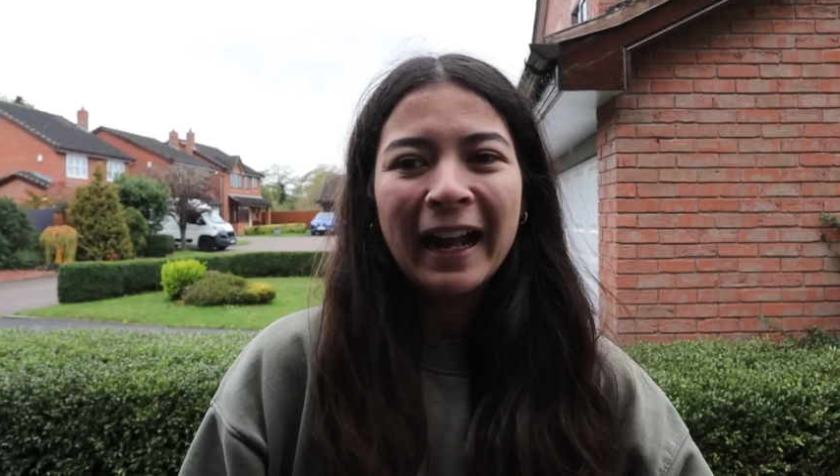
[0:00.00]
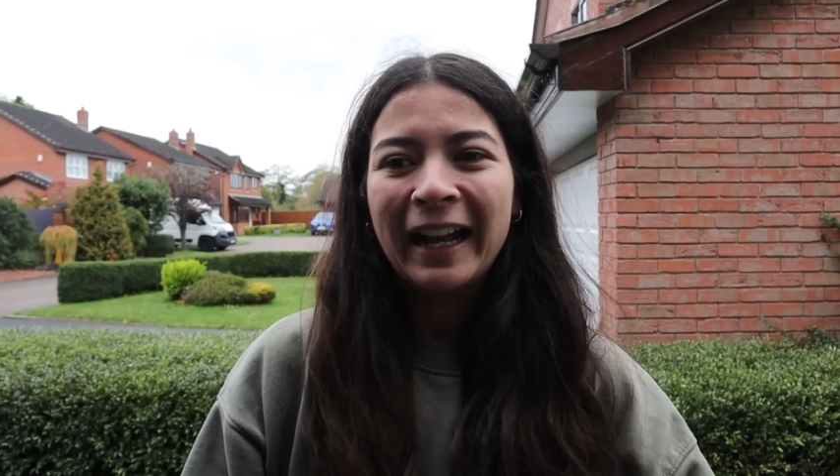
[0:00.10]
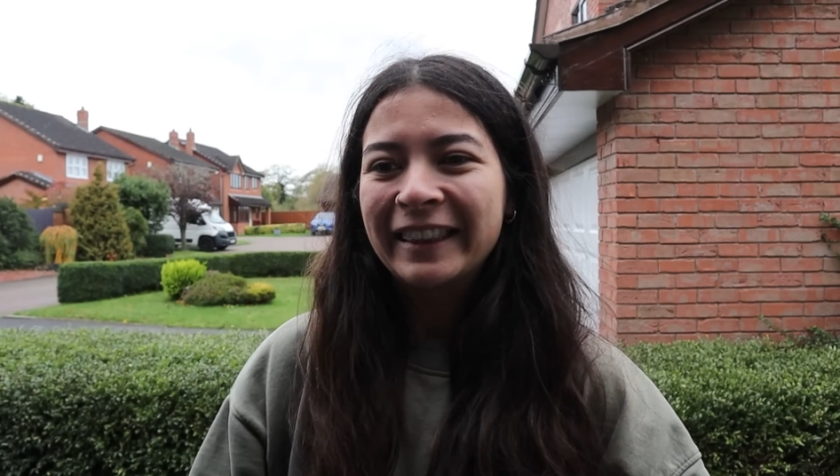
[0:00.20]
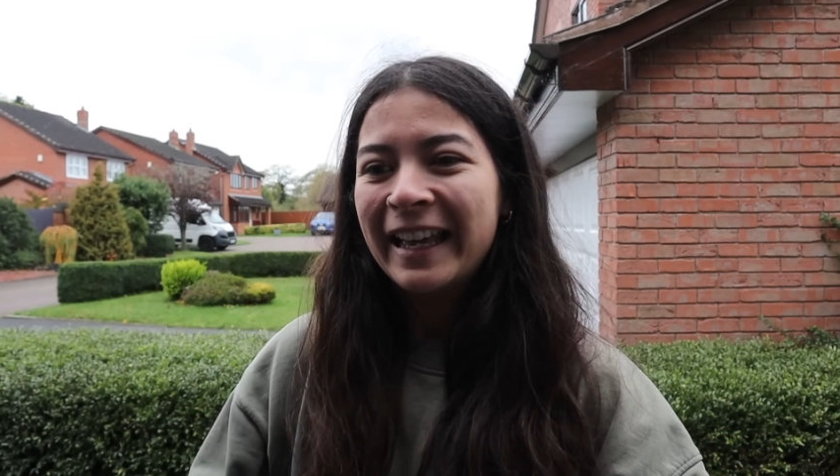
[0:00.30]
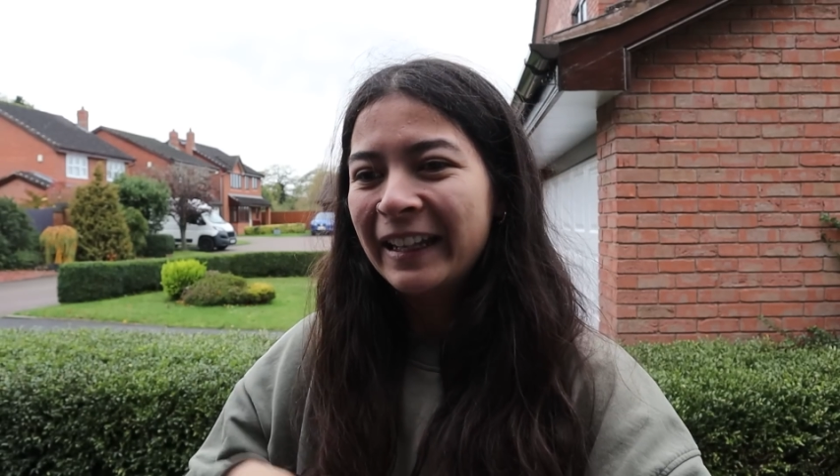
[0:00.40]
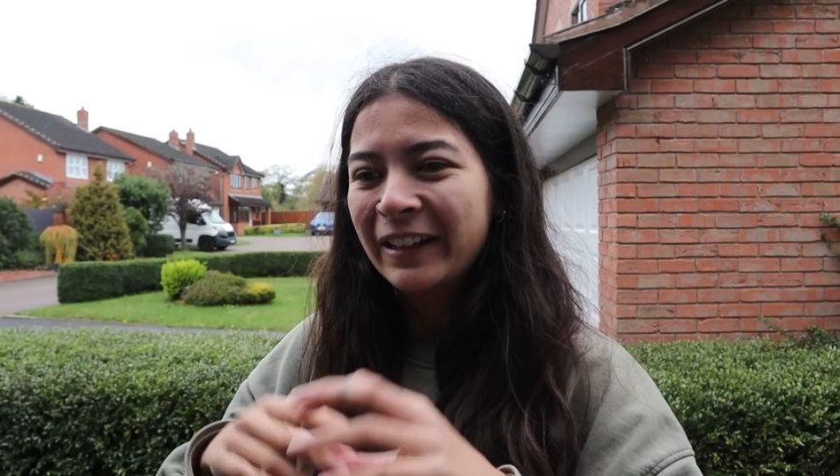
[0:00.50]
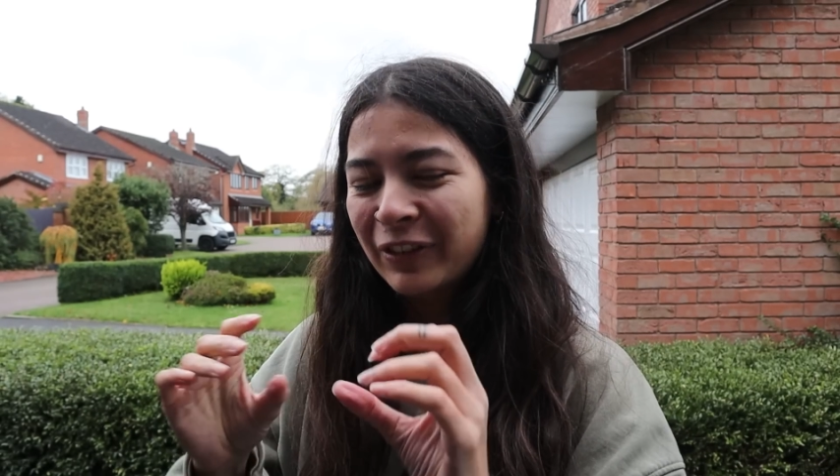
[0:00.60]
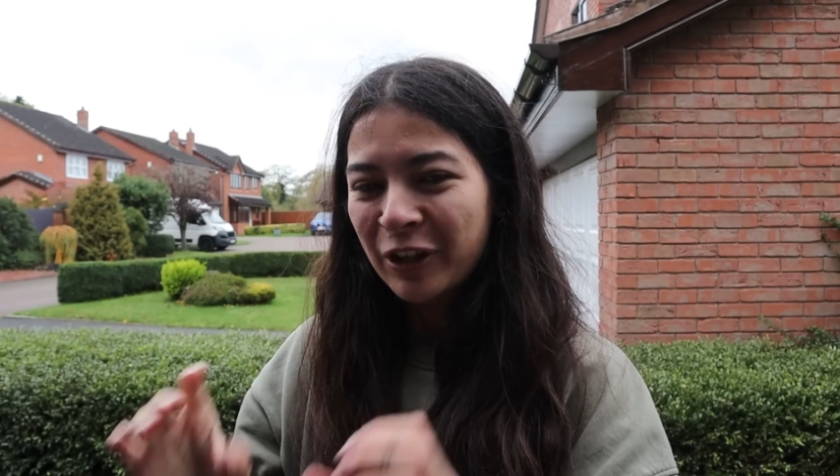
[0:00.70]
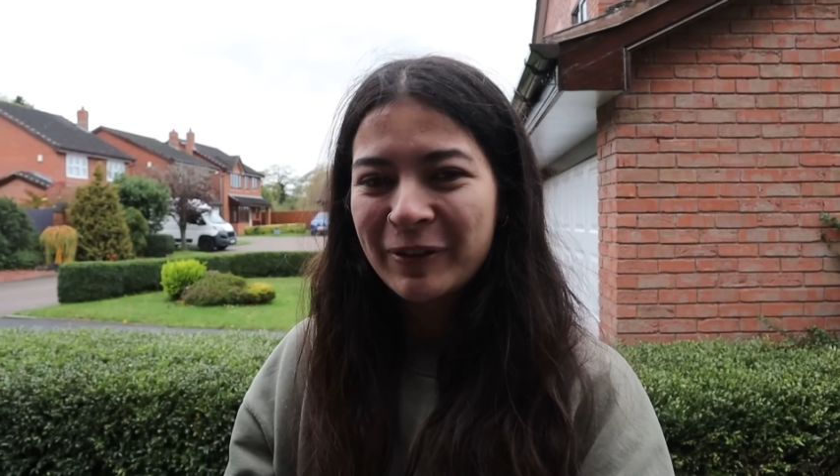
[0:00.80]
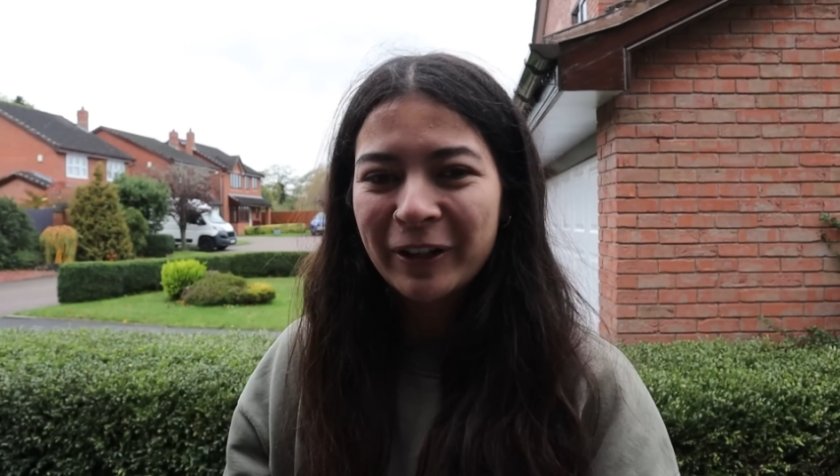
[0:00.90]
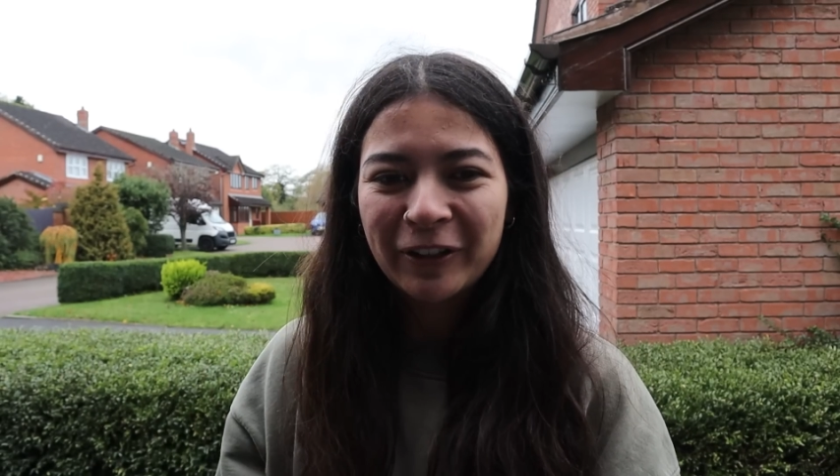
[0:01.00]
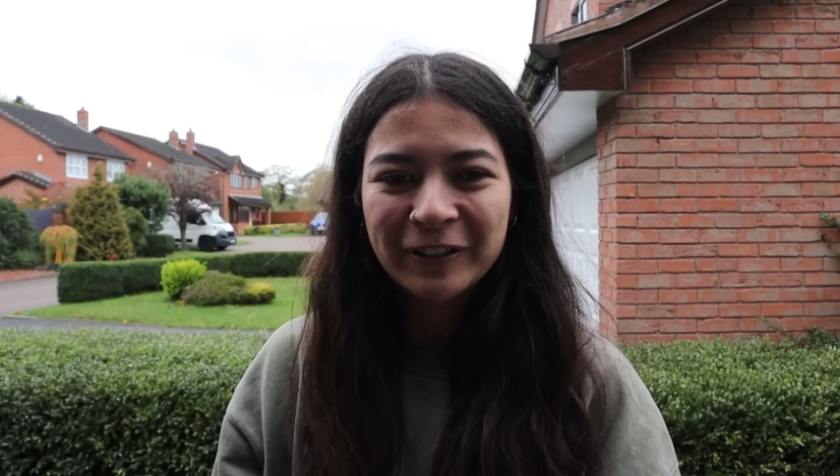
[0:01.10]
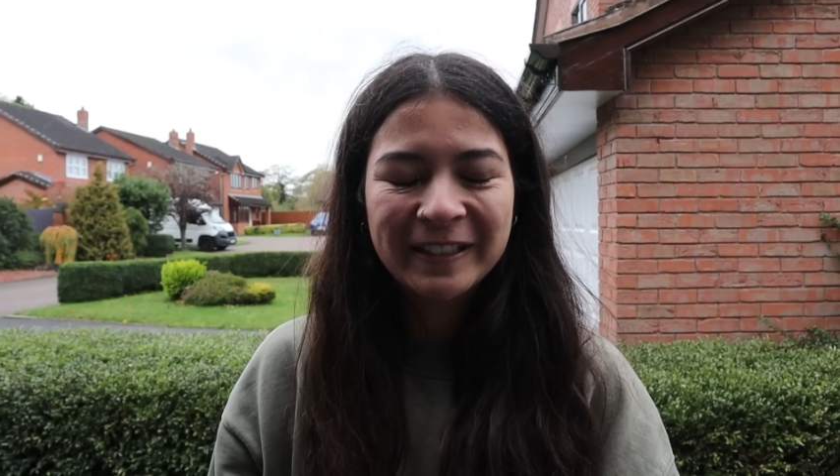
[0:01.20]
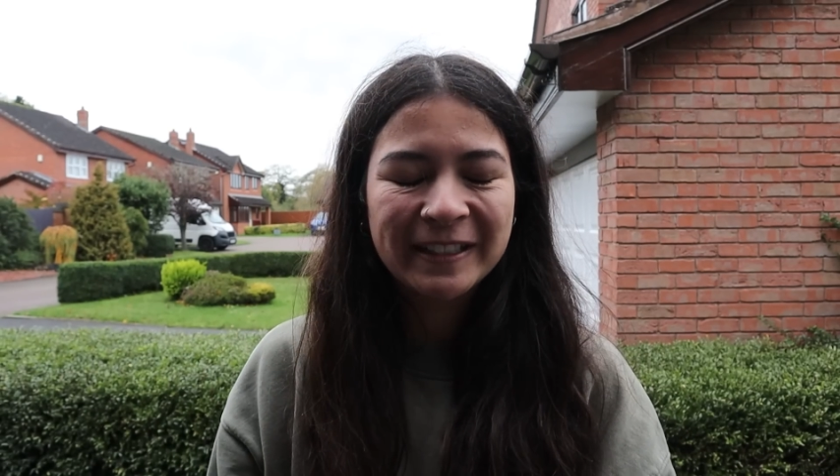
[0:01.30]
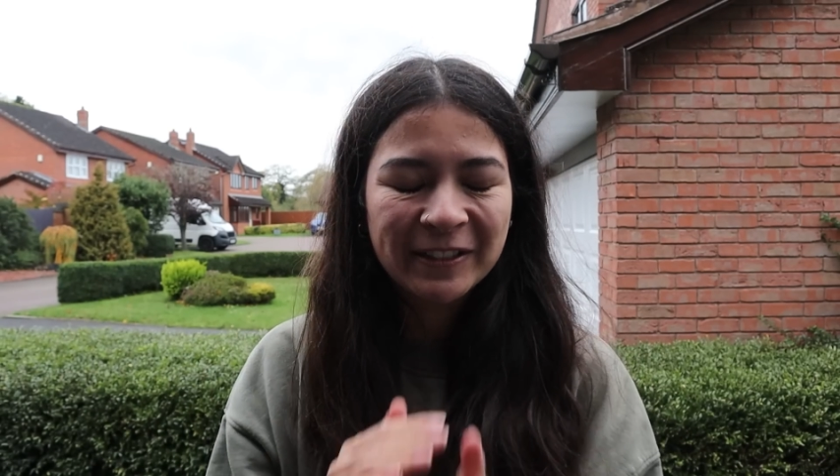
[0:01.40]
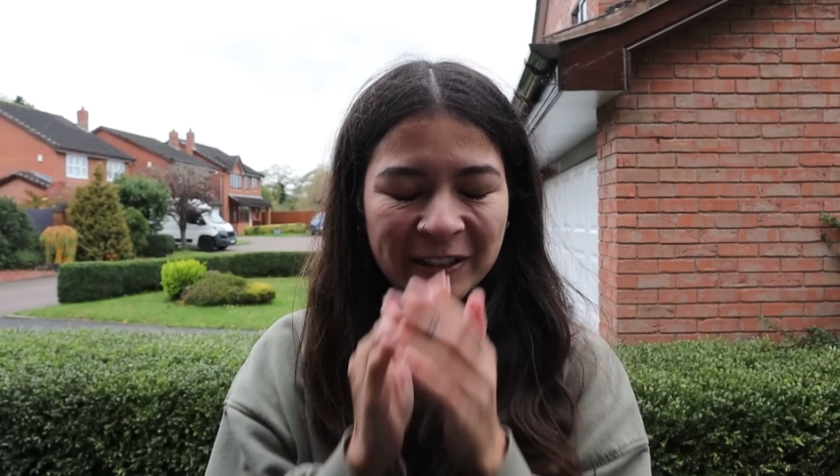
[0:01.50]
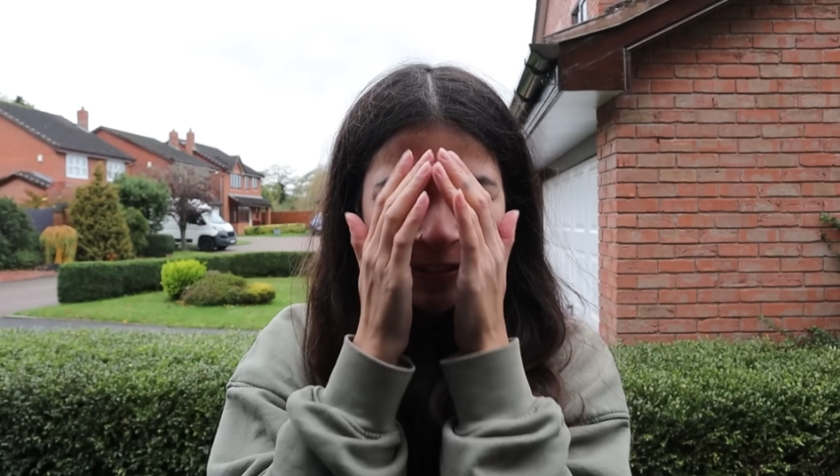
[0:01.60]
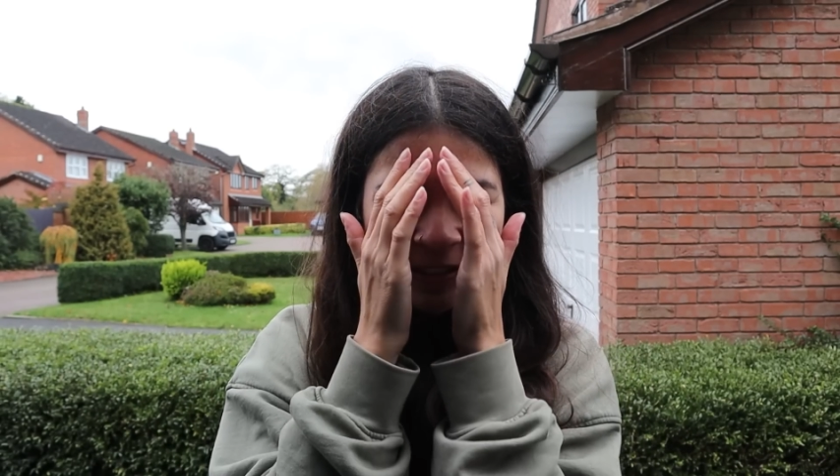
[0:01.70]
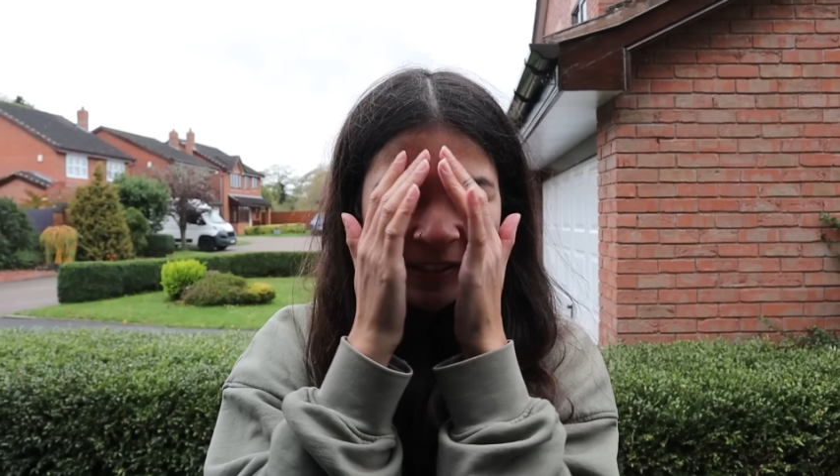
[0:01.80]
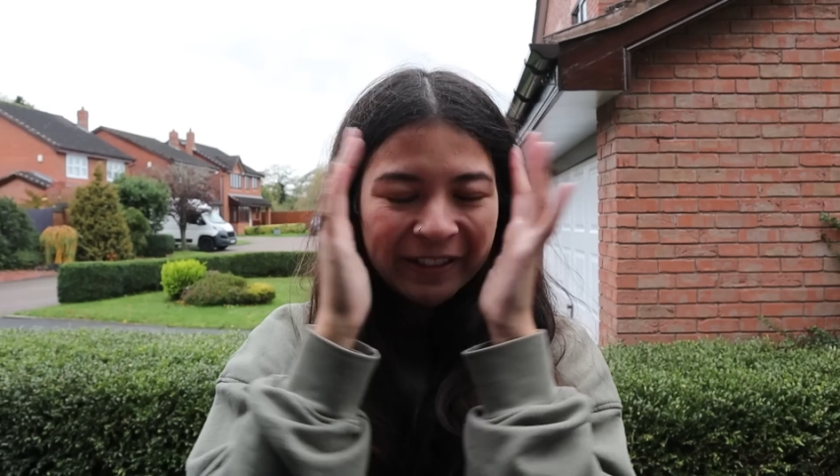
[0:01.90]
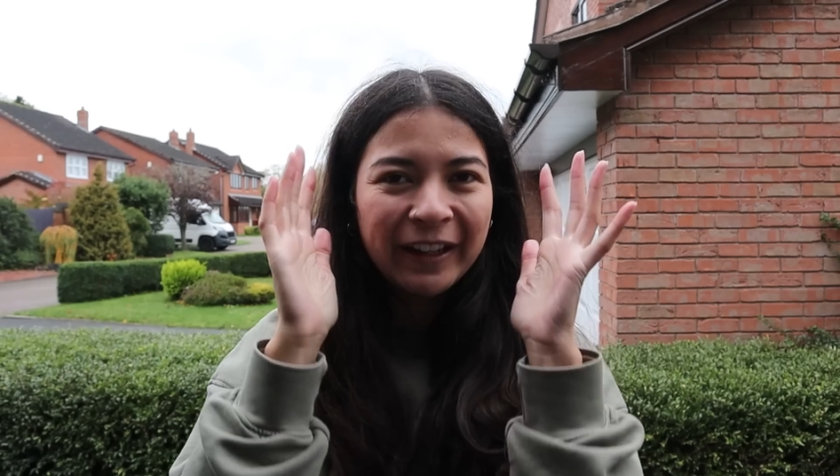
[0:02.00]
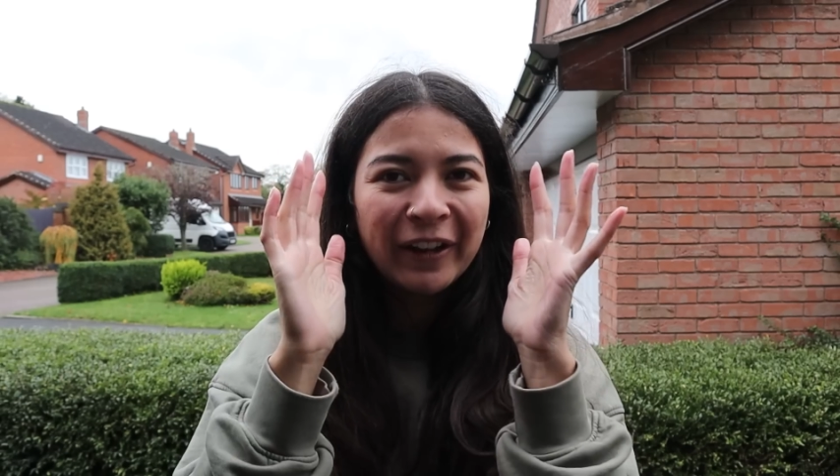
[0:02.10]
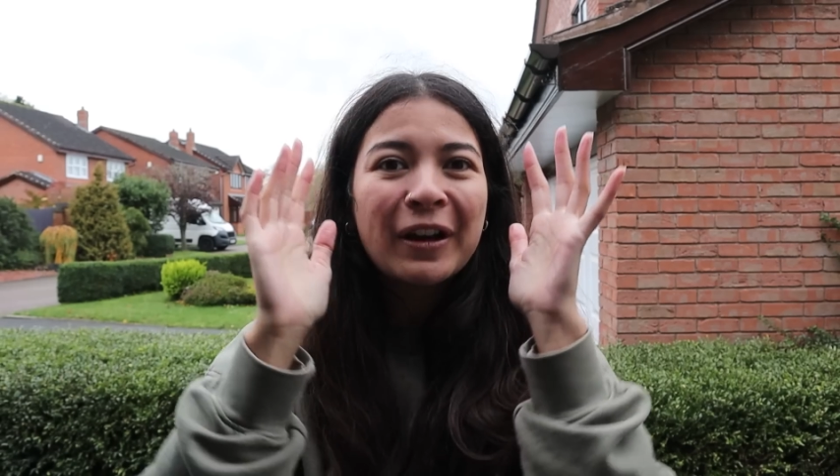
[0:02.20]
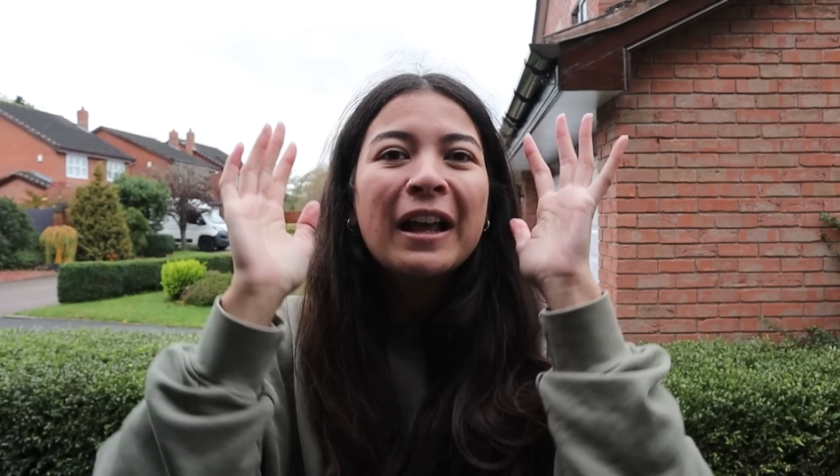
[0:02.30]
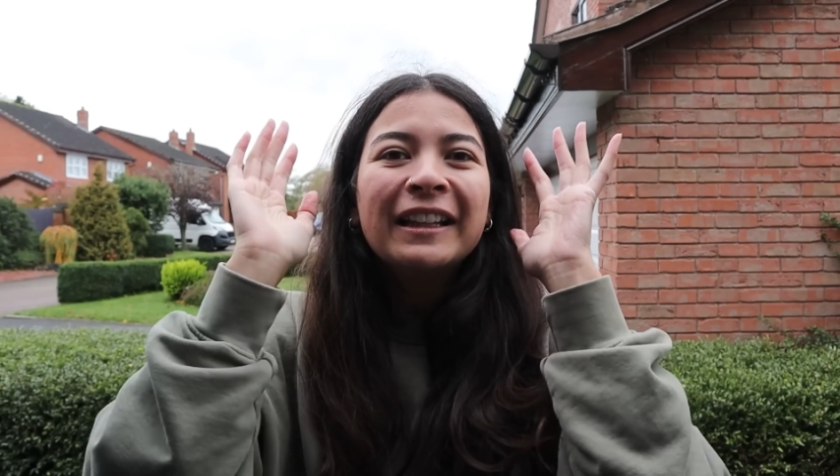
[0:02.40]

and then coming across this I was like, oh no,